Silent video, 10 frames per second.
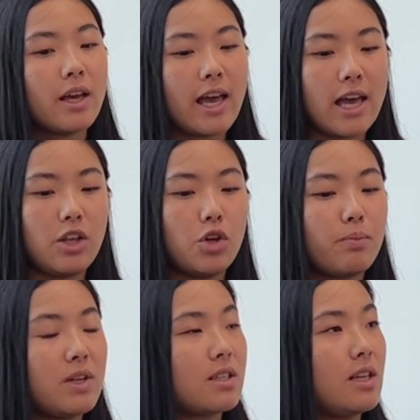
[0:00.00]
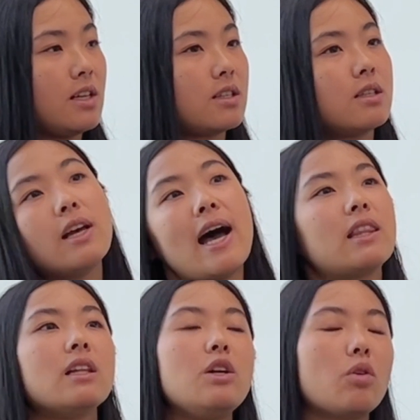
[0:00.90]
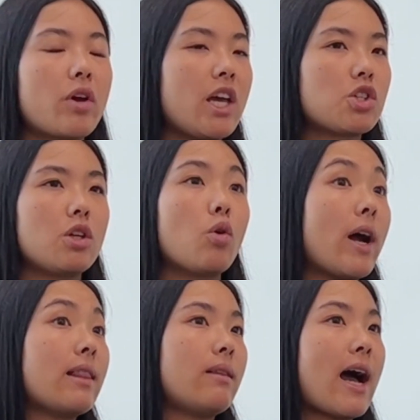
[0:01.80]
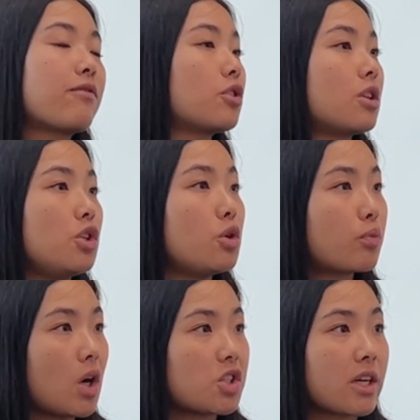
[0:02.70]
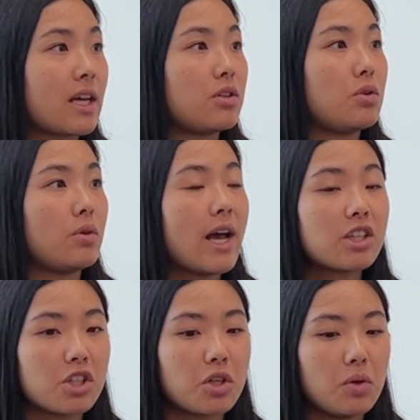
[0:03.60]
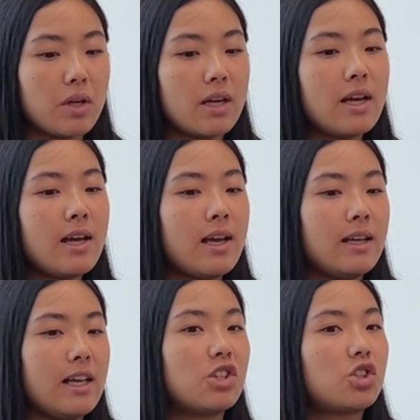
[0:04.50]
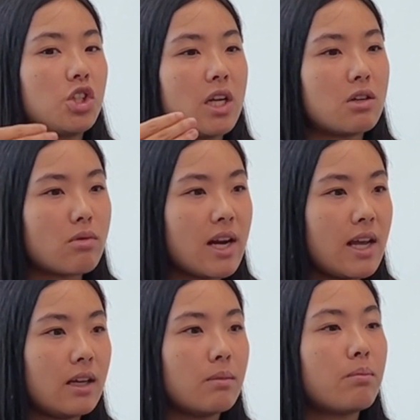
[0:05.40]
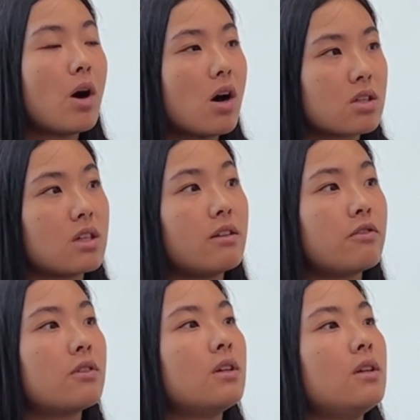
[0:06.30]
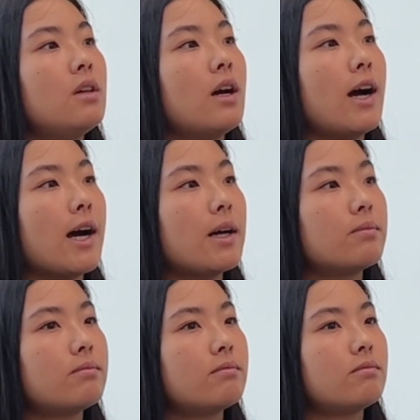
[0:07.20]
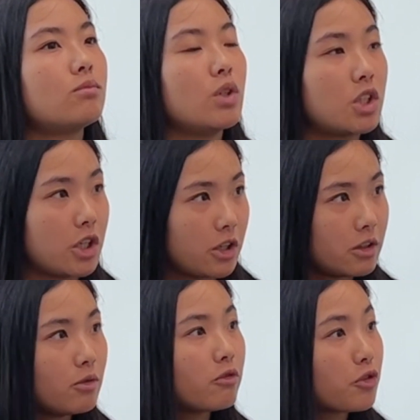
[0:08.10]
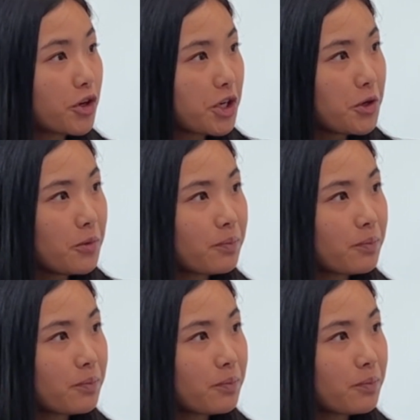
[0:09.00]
and your business at the new location or at, after the new project that you executed is generating positive uh, return for you,